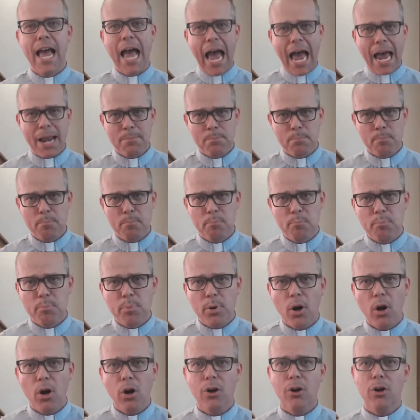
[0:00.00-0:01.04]
and
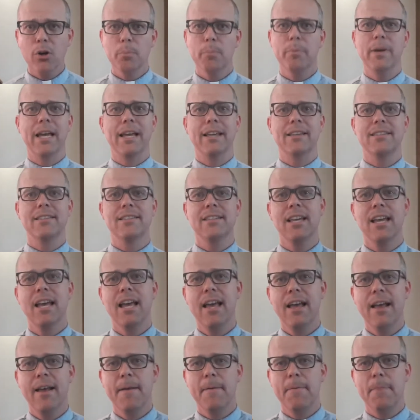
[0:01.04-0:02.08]
purpose
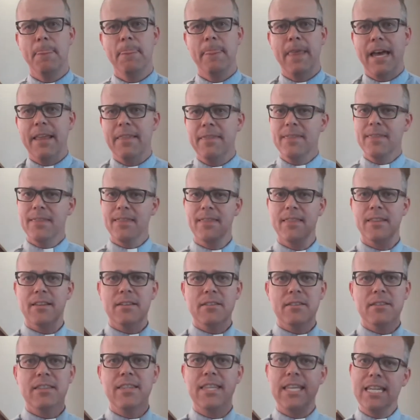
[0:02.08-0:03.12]
that
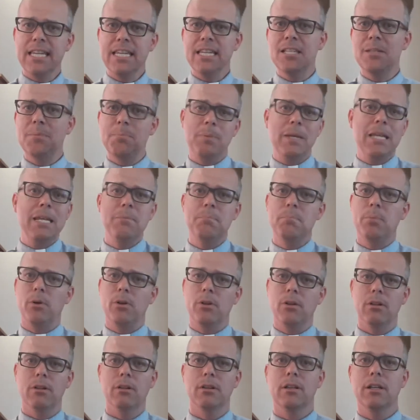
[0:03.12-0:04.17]
these
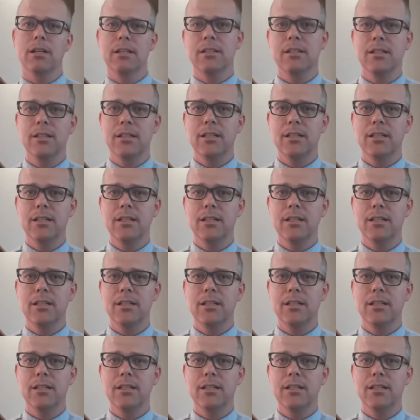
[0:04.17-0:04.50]
people uh,